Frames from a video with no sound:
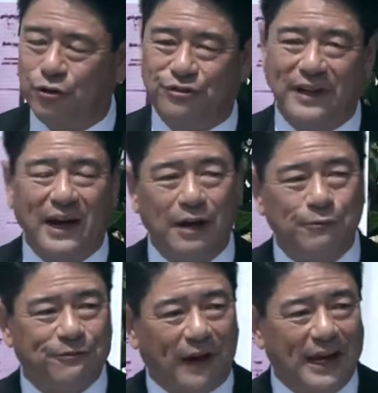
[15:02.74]
who said,
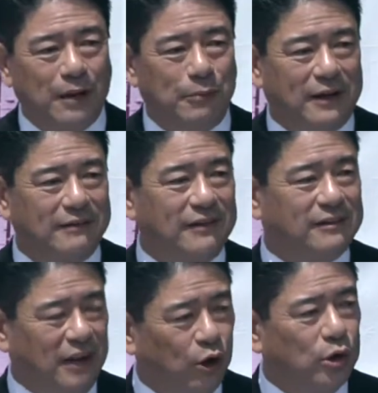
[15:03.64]
"I'm fighting because
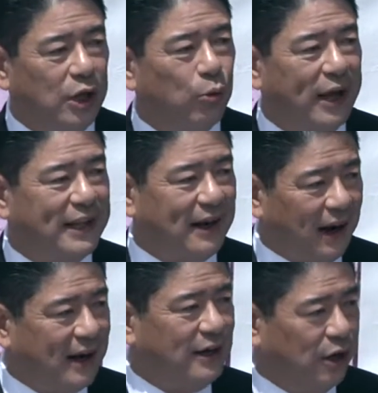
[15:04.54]
it's the only way that
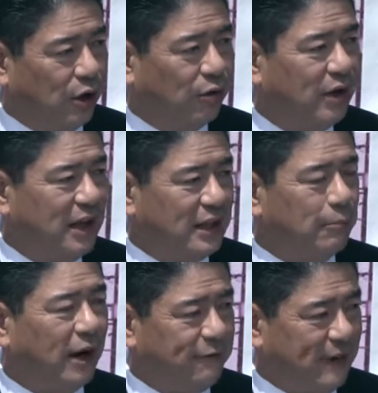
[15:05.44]
I know that
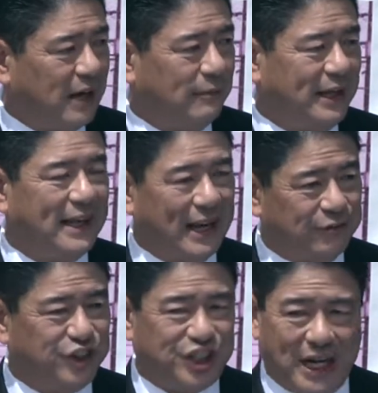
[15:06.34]
my family can
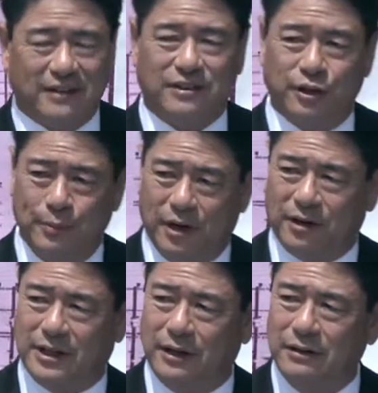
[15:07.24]
have a chance in
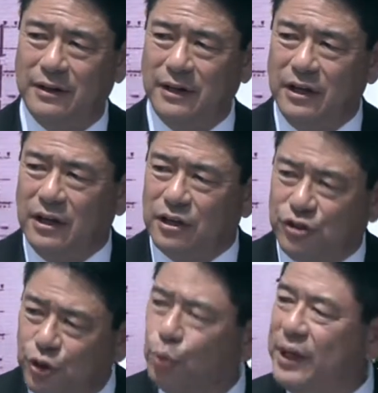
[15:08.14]
America."
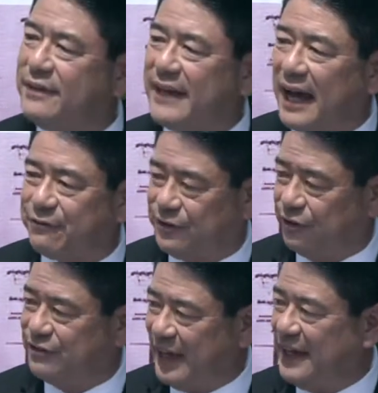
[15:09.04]
2 weeks
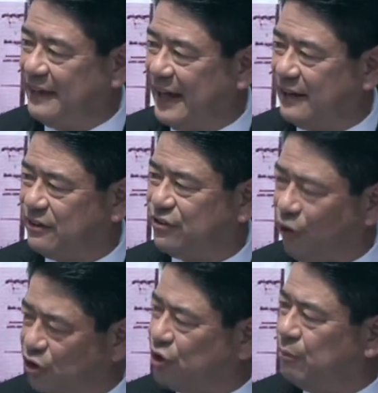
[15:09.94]
after saying that,
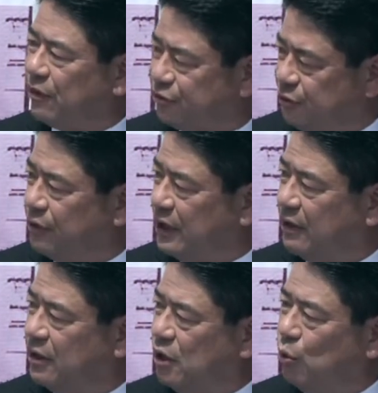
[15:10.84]
Sergeant Masuda
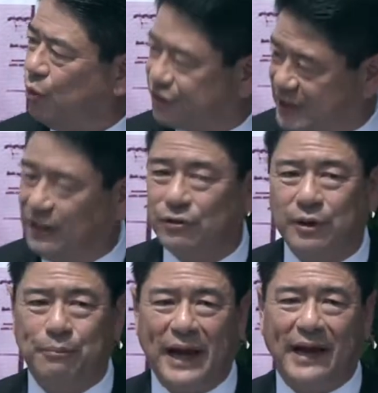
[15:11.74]
was killed
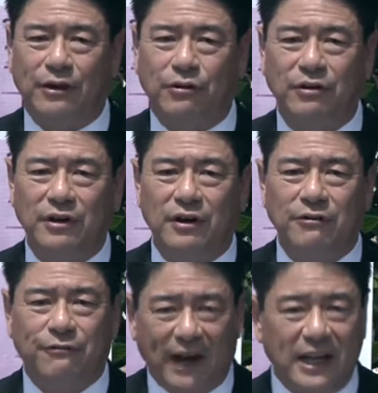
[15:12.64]
in battle,
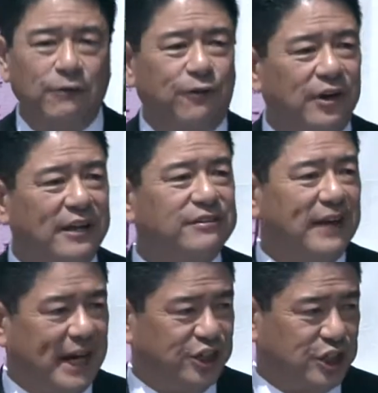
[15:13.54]
fighting for his
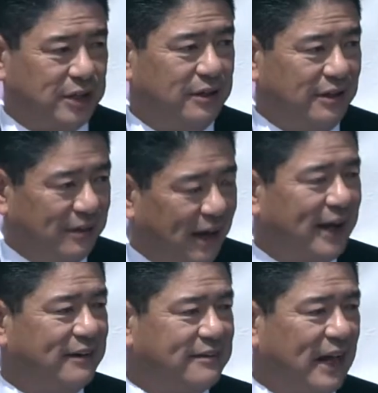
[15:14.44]
nation, the
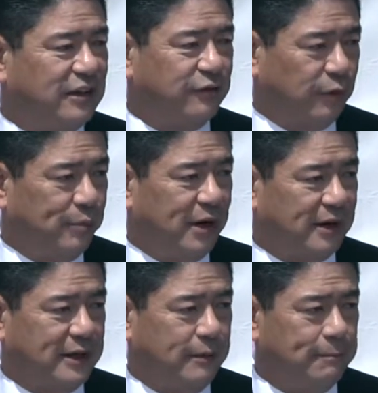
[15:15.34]
United States of
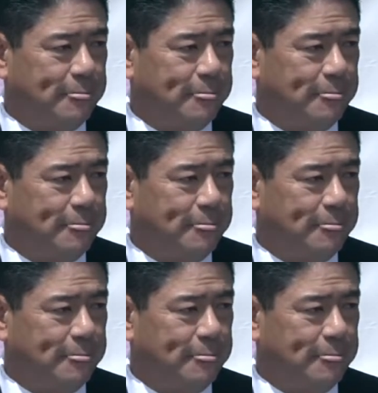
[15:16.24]
America.